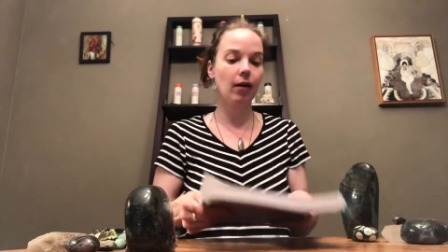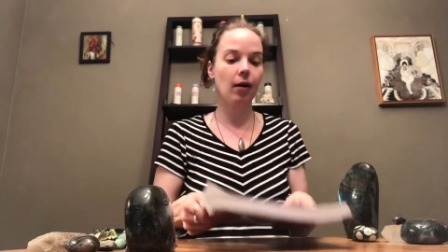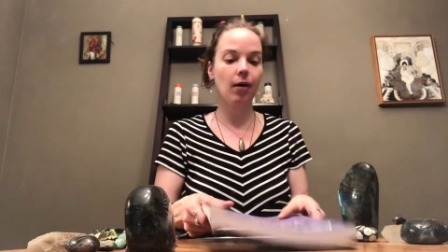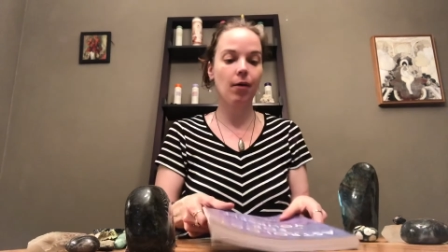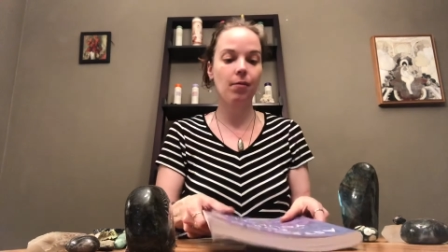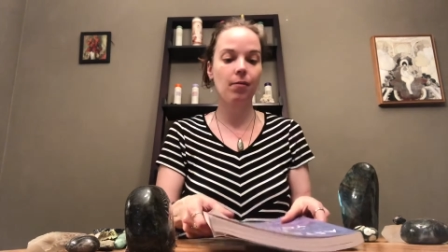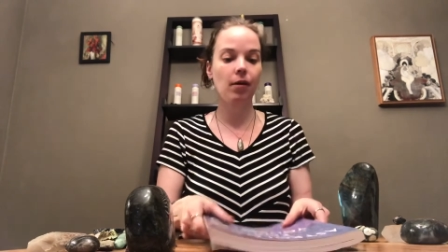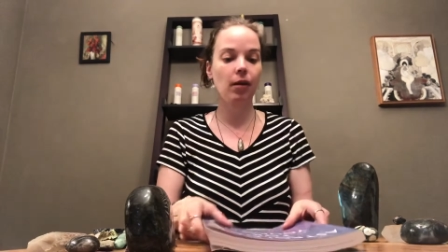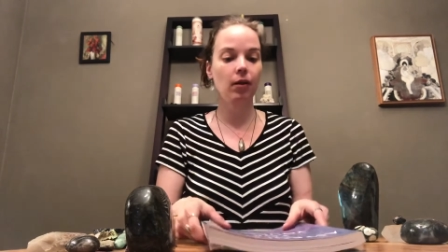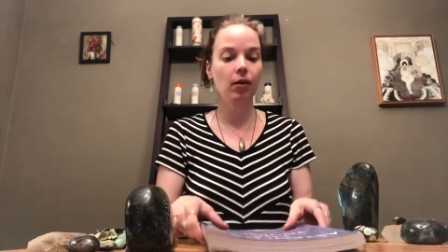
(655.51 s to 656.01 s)

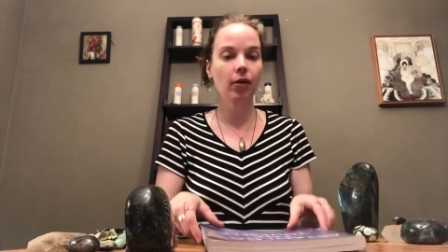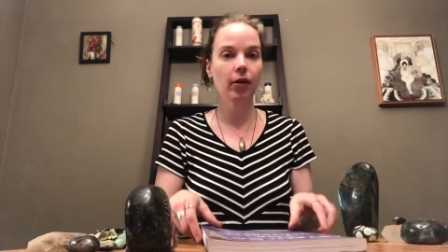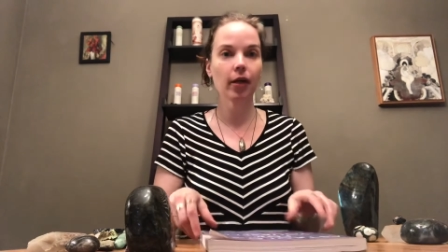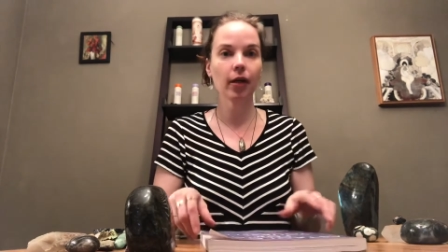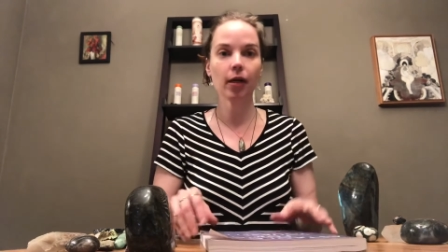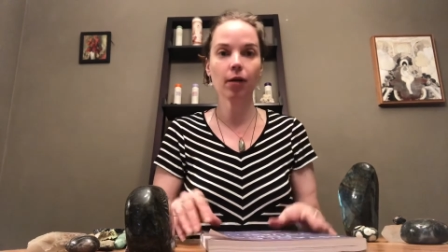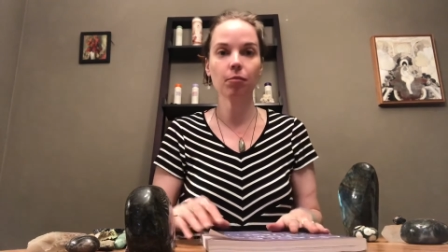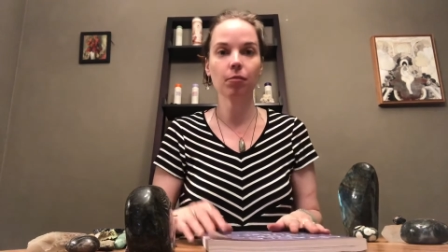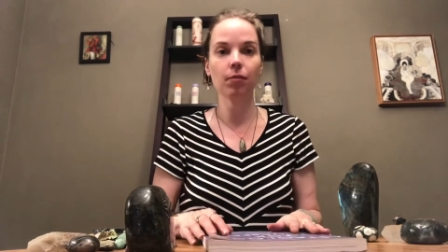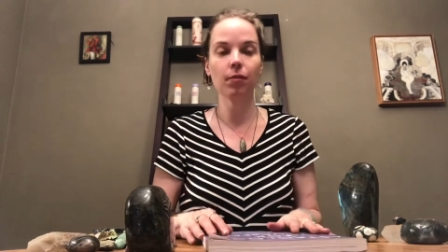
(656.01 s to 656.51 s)
and
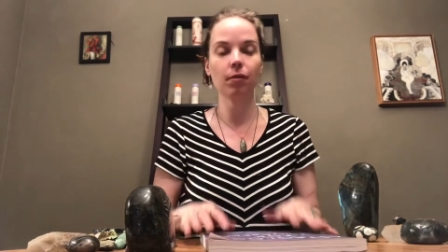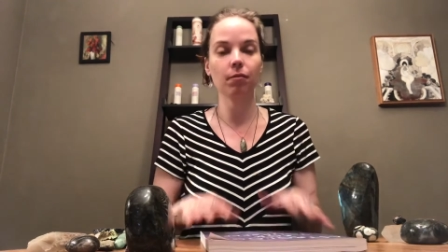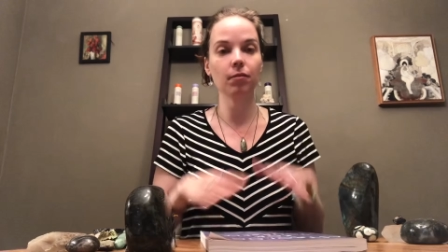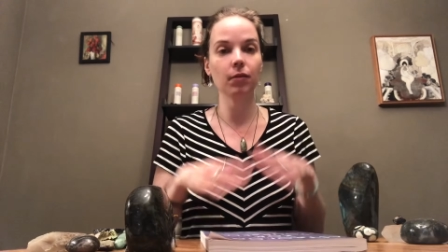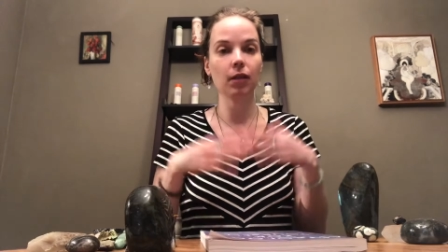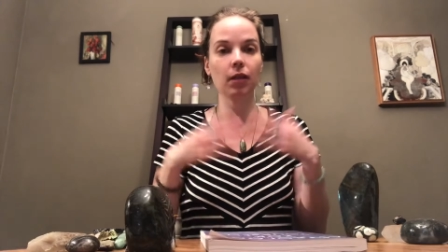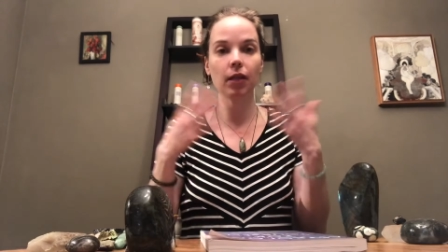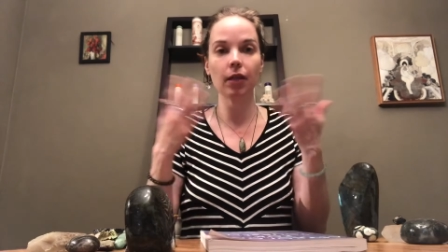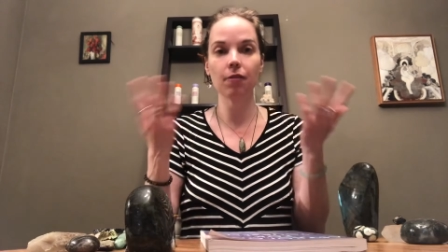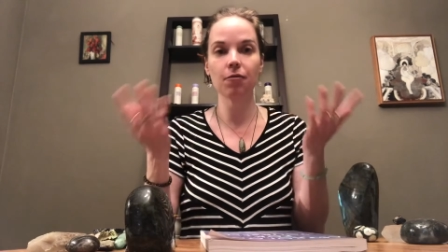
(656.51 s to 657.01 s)
looking up
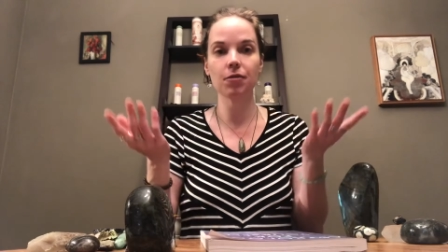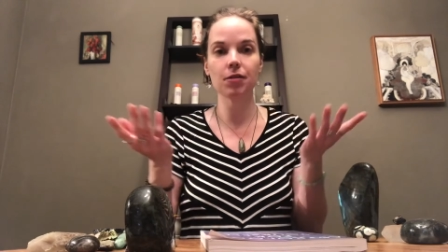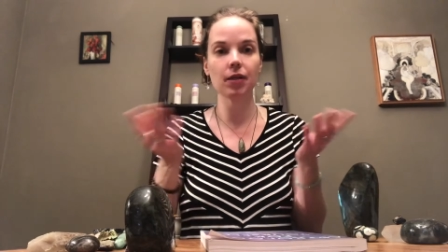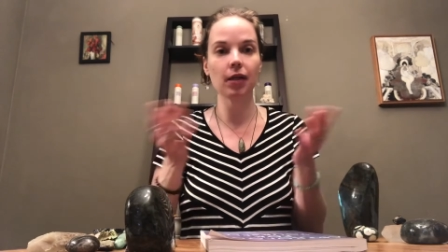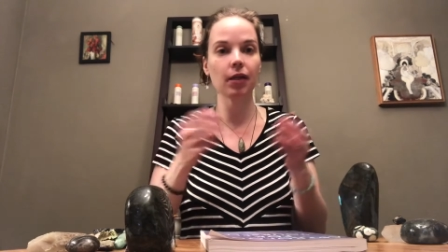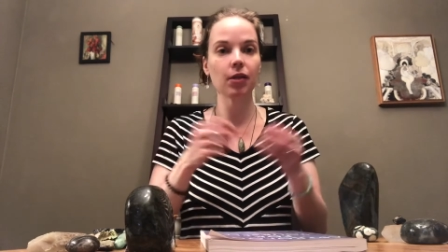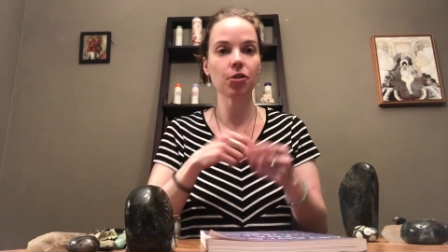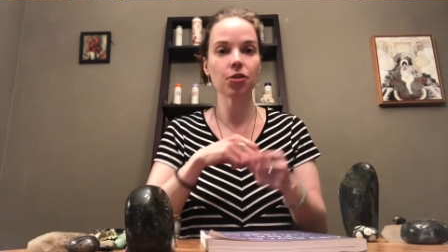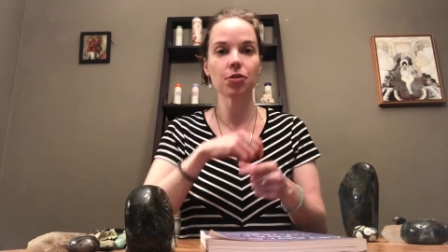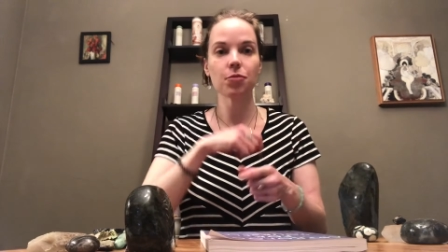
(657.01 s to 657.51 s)
glyphs
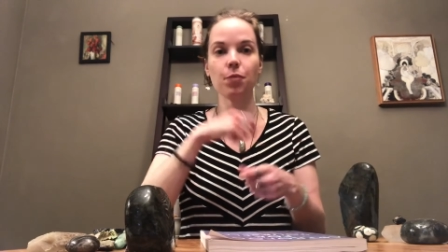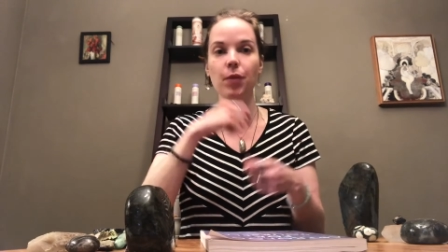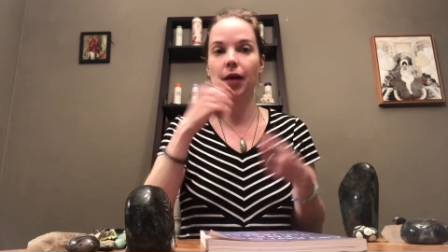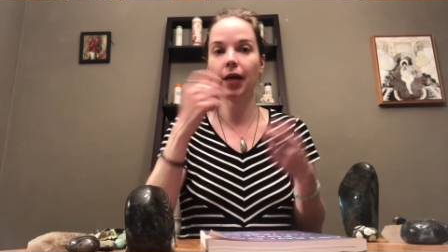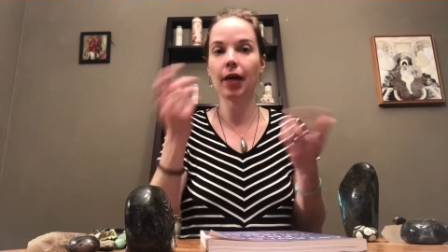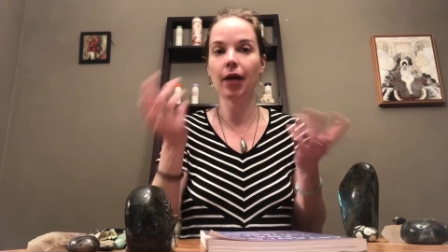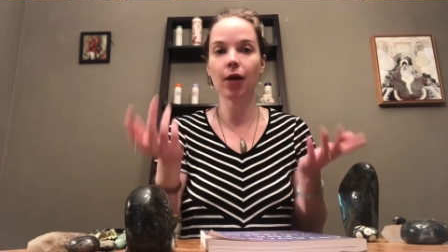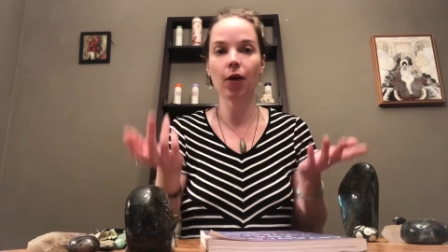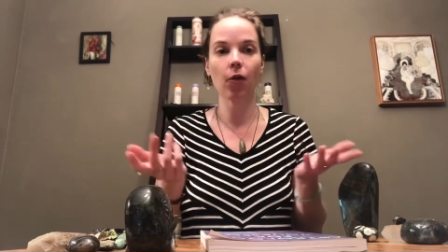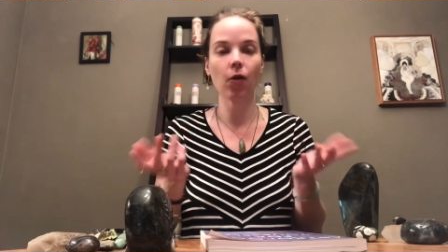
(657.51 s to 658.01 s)
and just
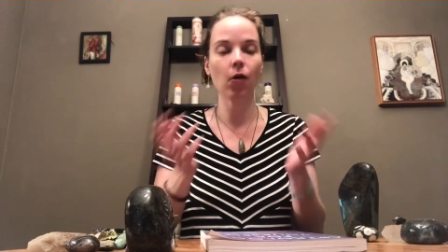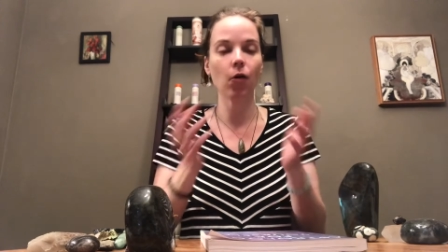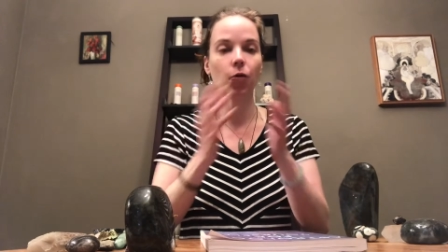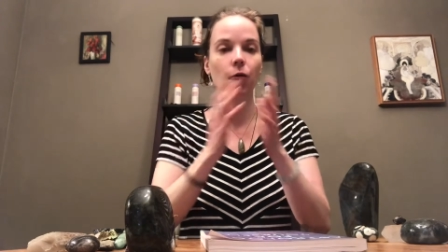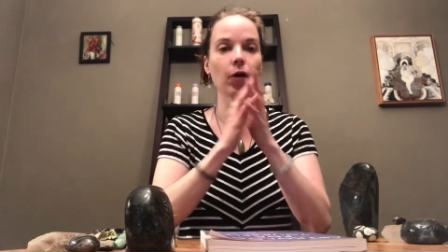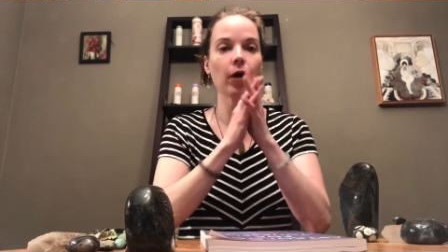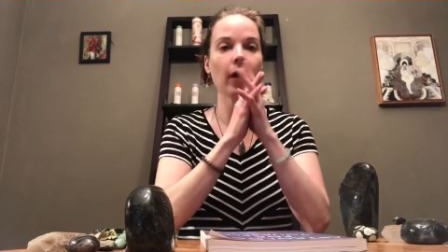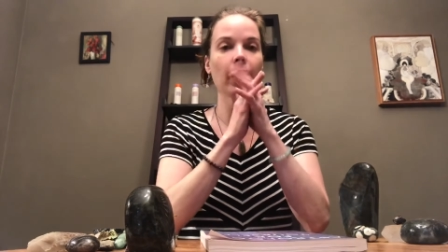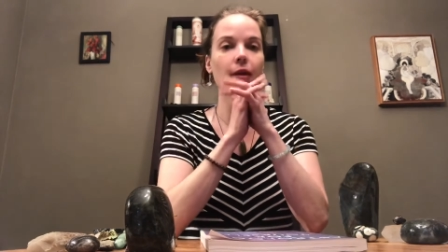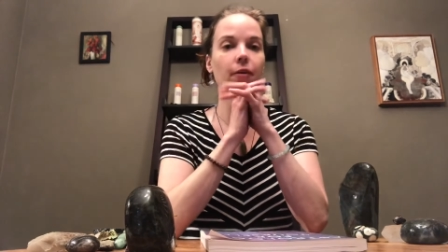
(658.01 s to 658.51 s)
making your own
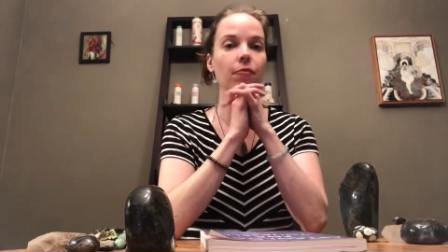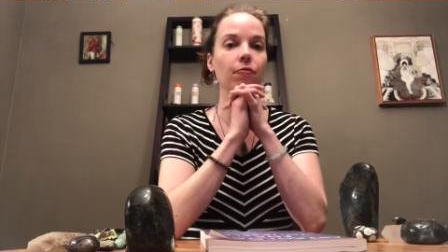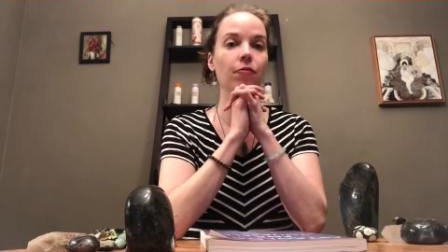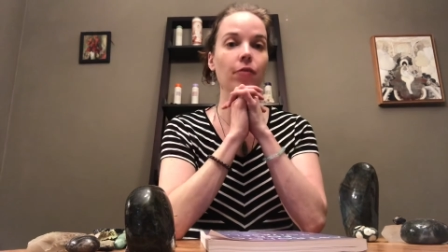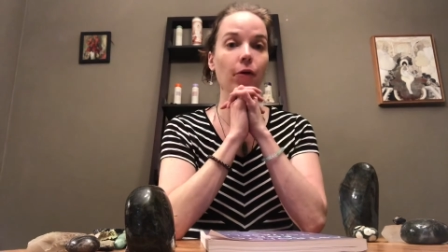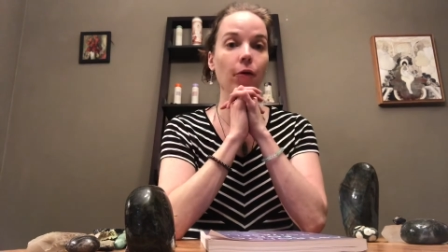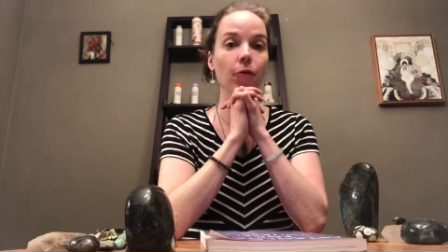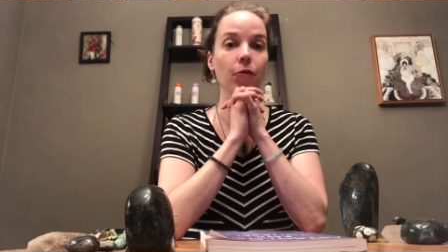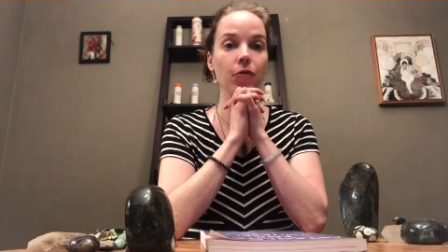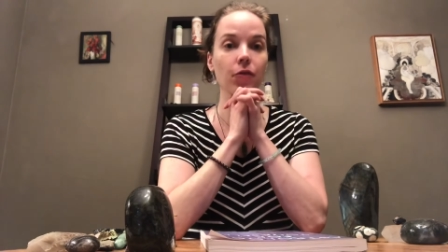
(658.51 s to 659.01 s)
kind of
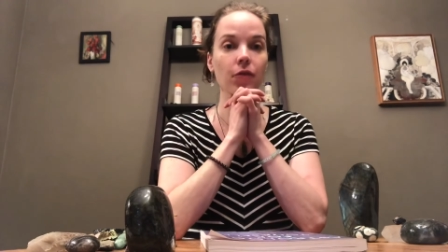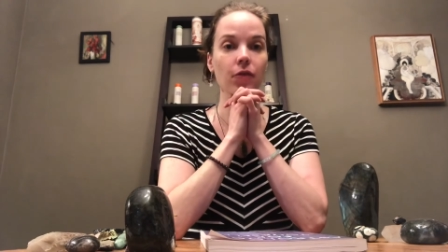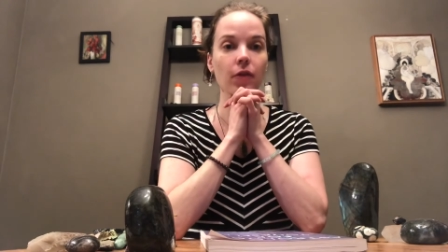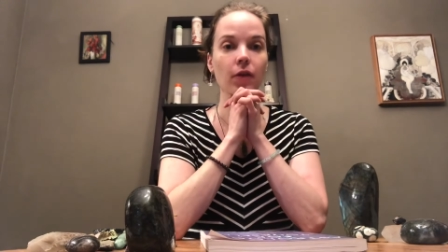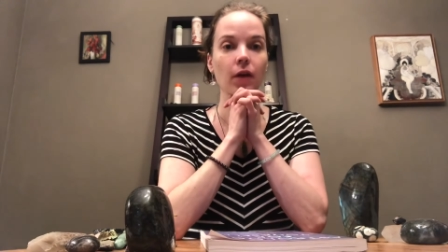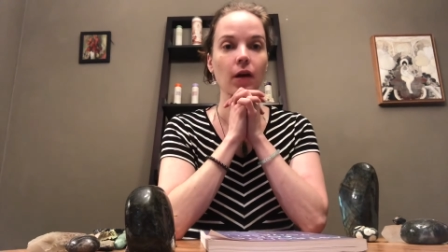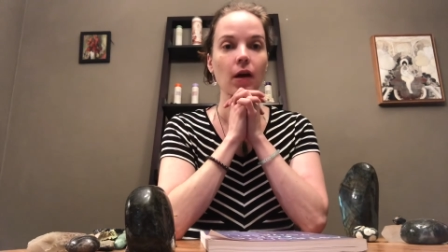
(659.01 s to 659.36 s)
notes.